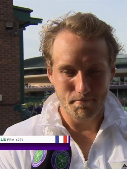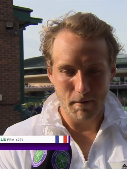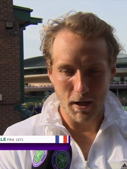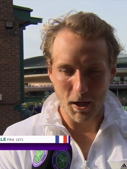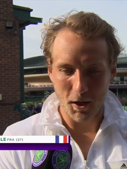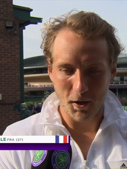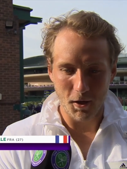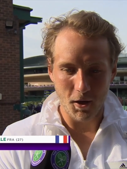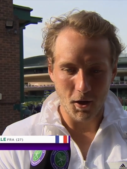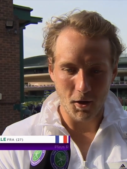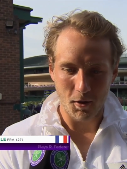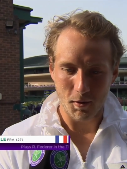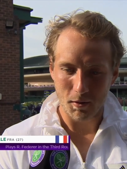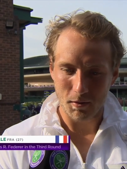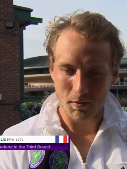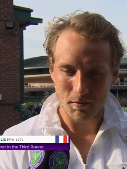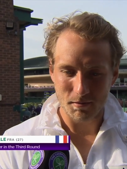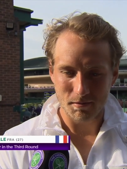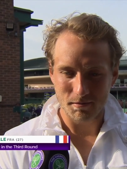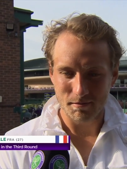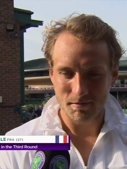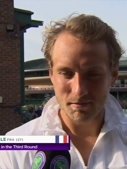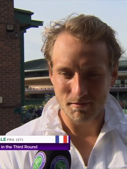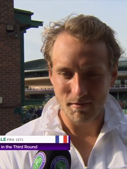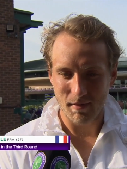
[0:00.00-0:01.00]
but you know,
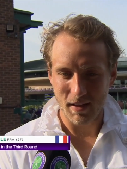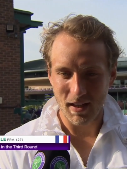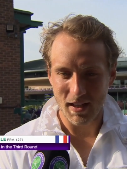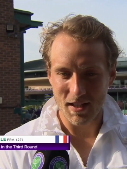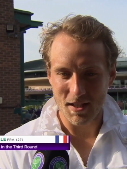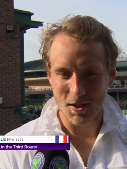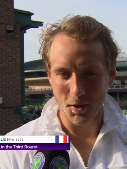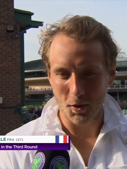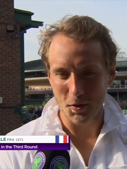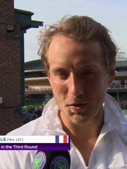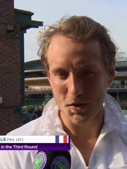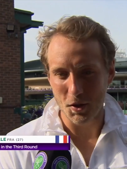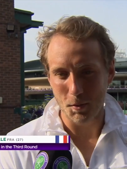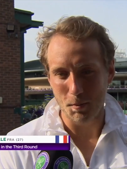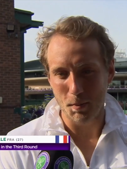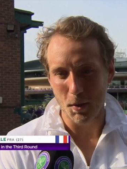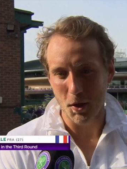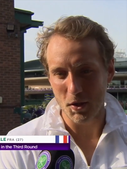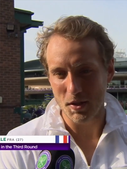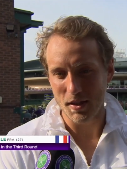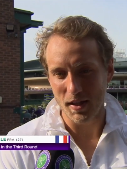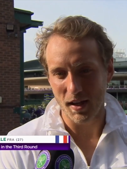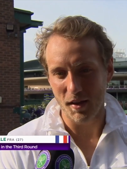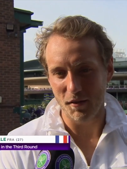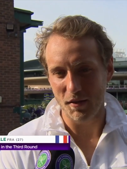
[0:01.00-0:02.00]
it's also
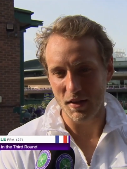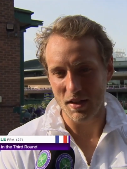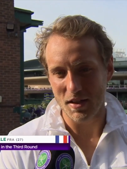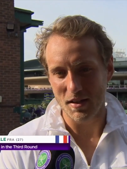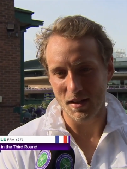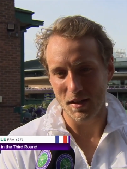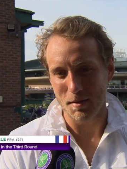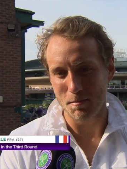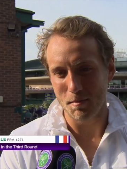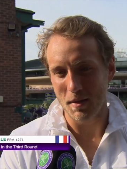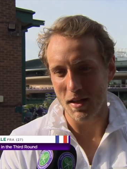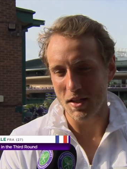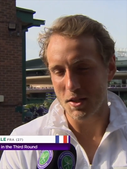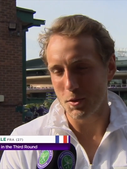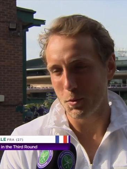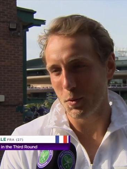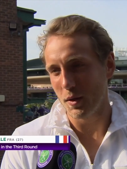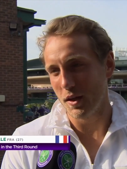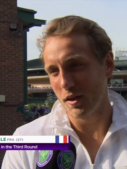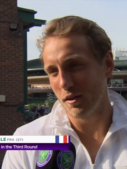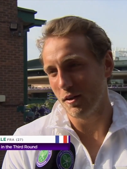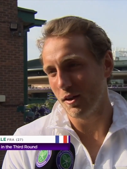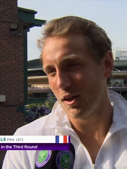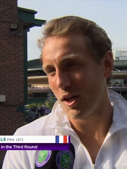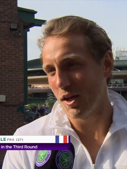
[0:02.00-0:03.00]
positive. It means
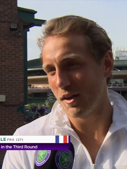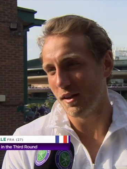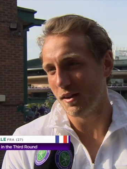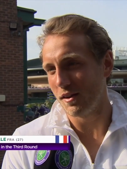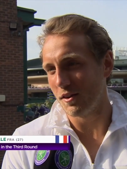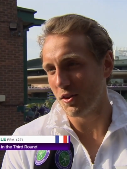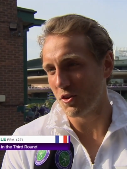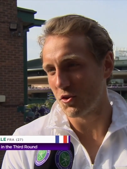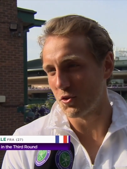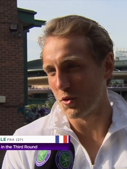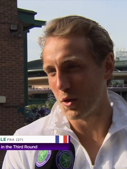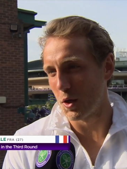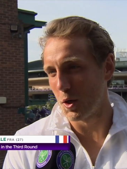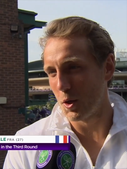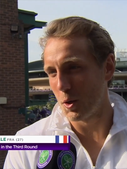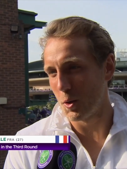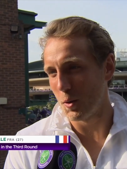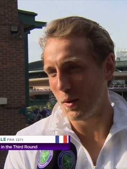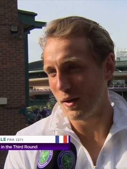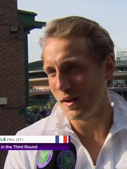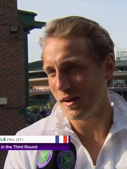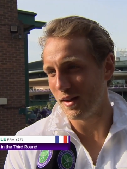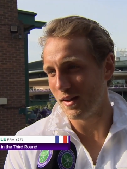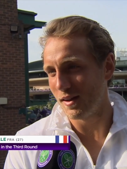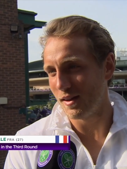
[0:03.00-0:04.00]
we are a lot in the
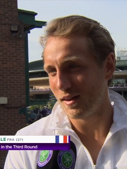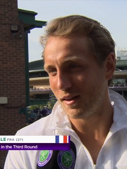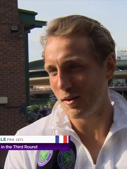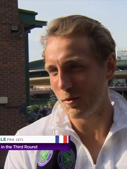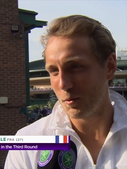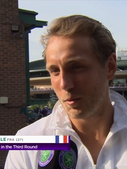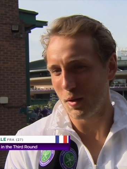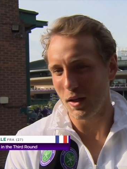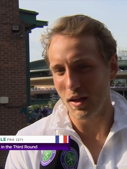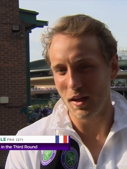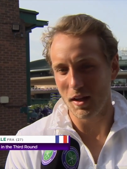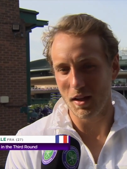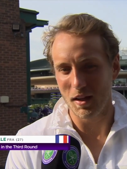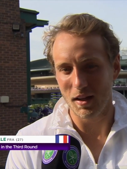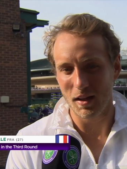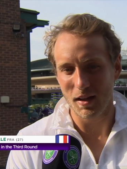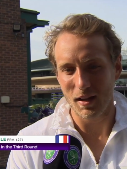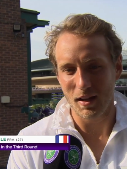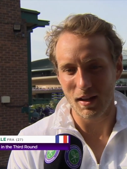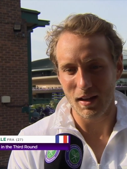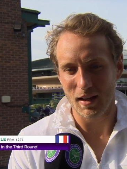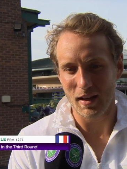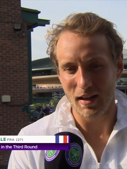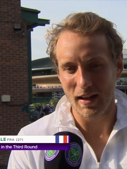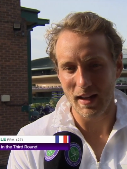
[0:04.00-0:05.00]
draw, and
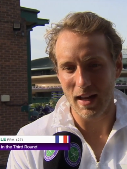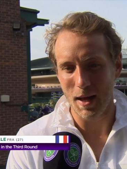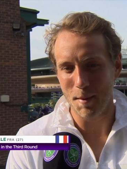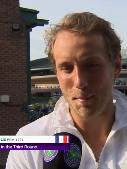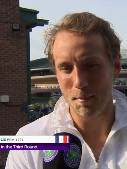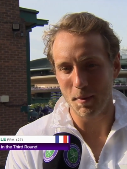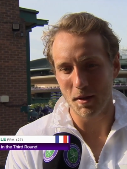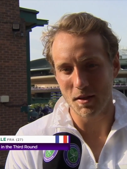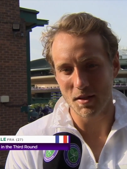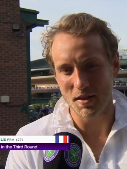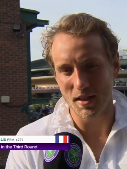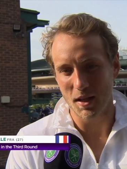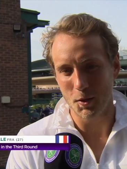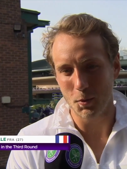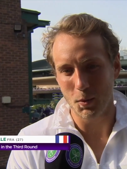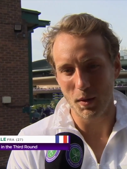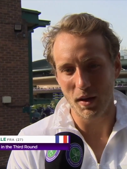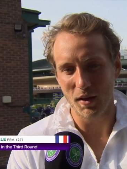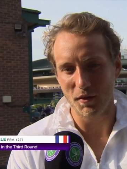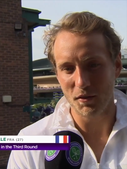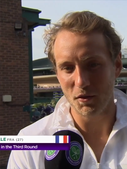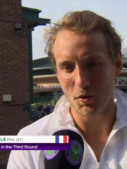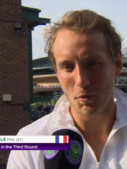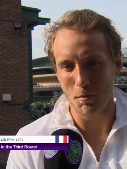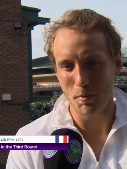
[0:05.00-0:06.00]
it happens that
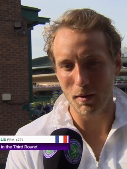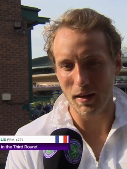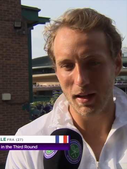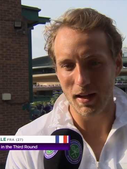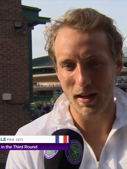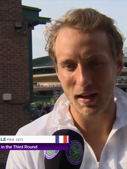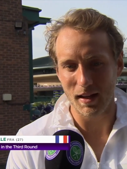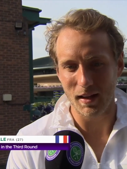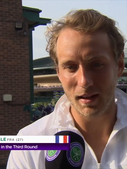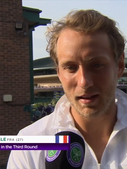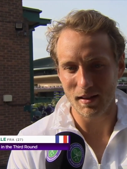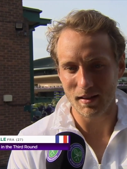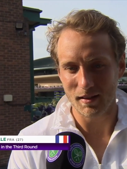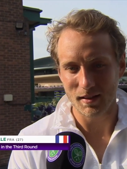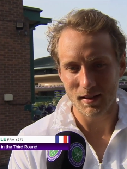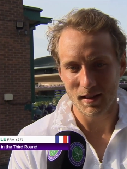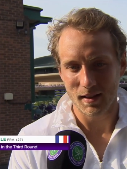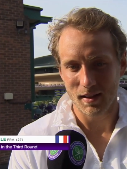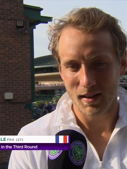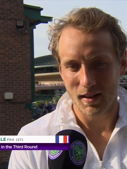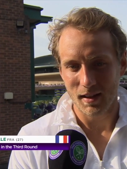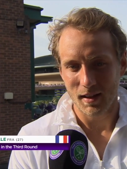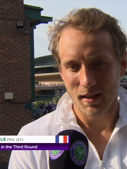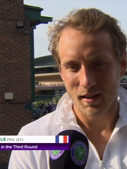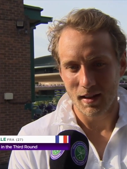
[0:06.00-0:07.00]
we have to play
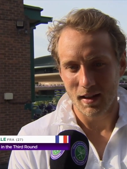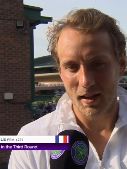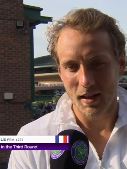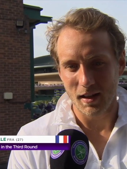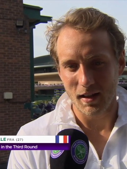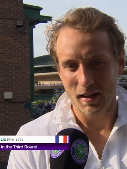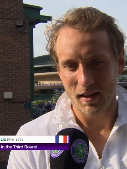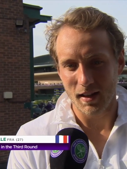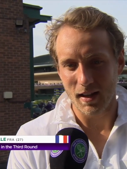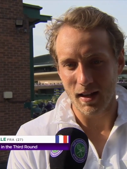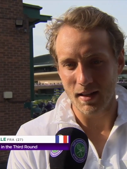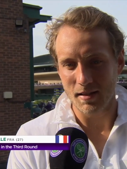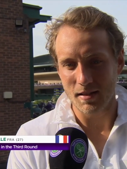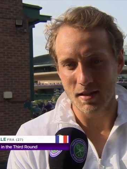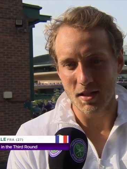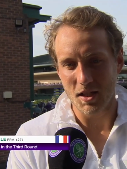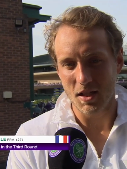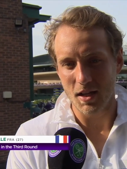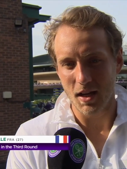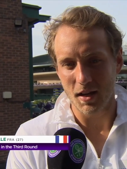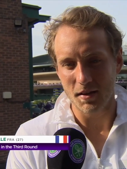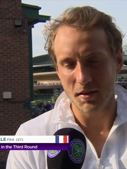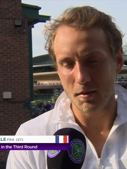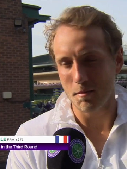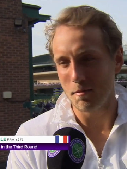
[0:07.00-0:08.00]
against
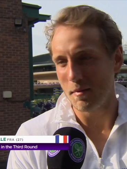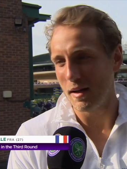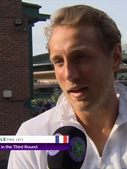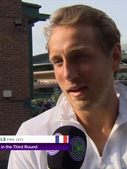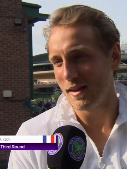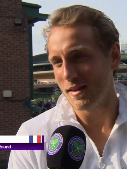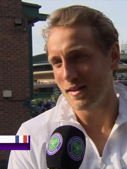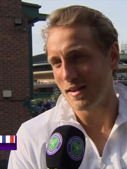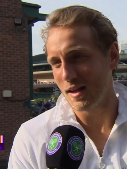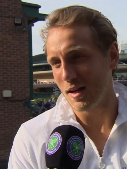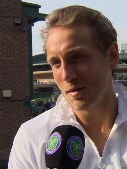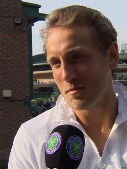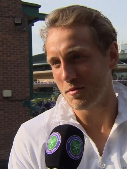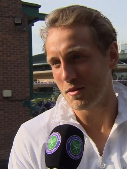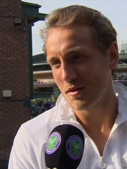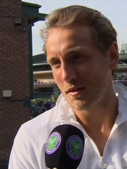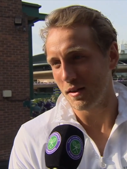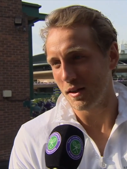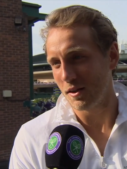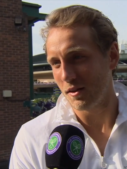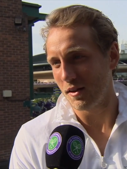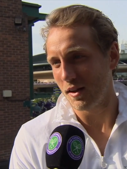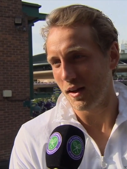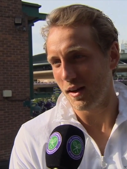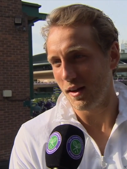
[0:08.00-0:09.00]
each other many times
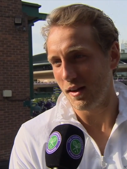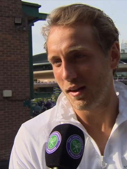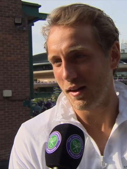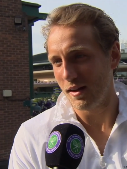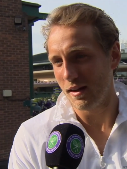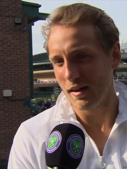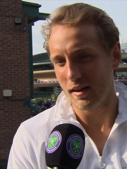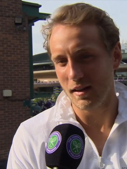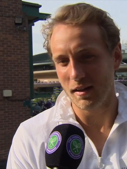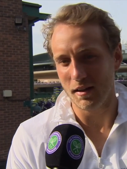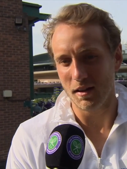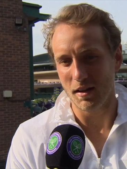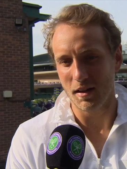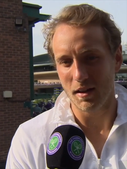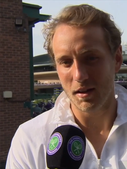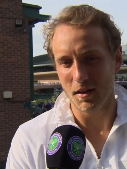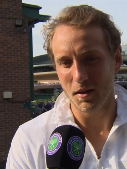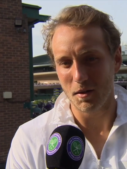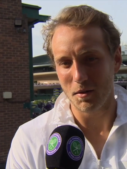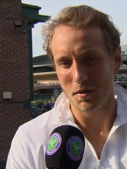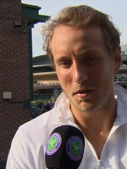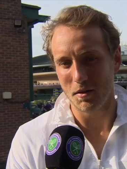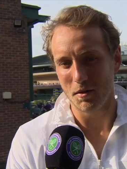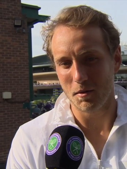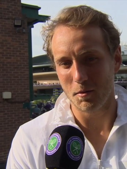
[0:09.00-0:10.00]
during the year,
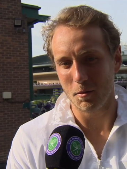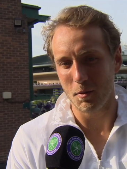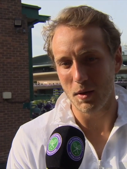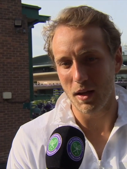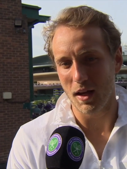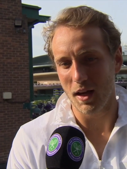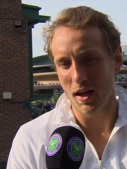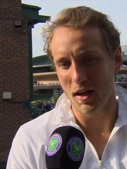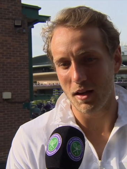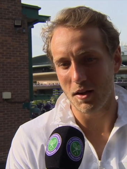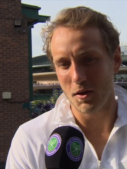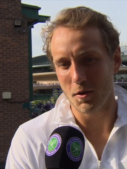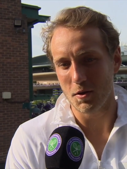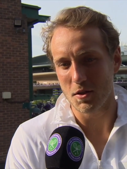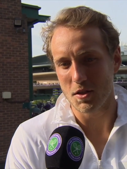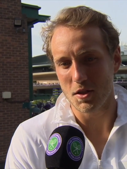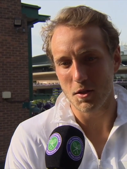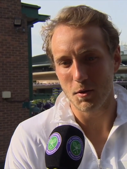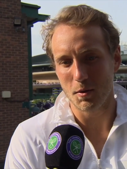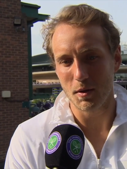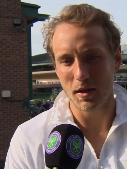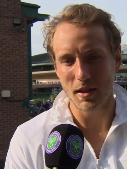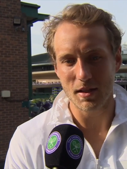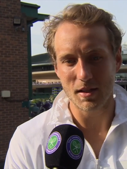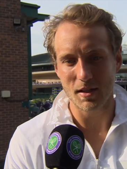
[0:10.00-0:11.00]
and we get used
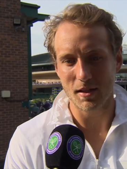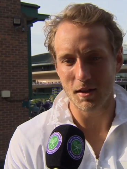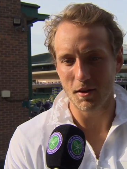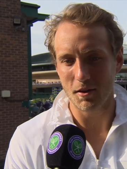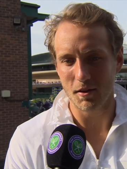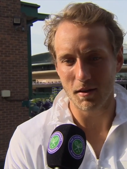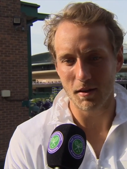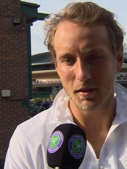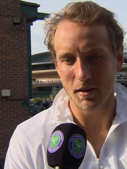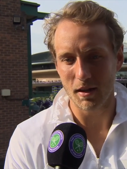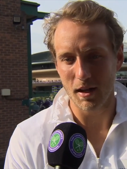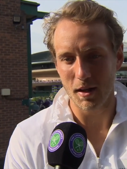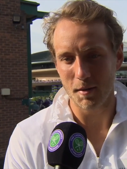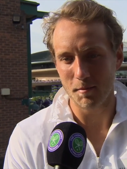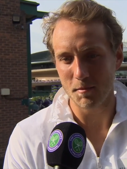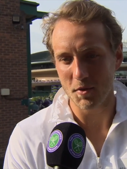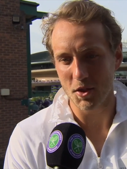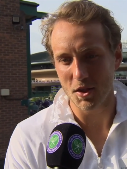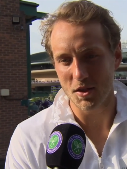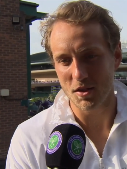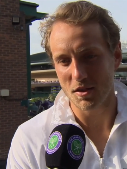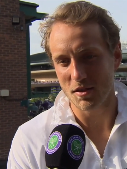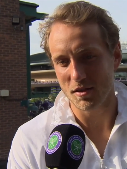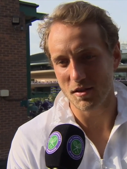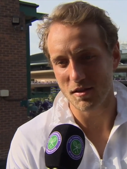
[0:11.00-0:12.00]
to it. So I'm
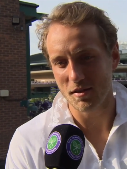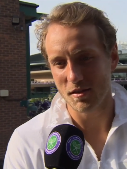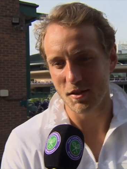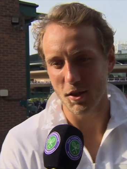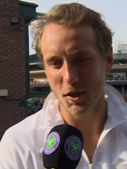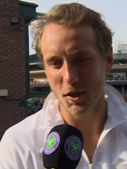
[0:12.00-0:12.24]
just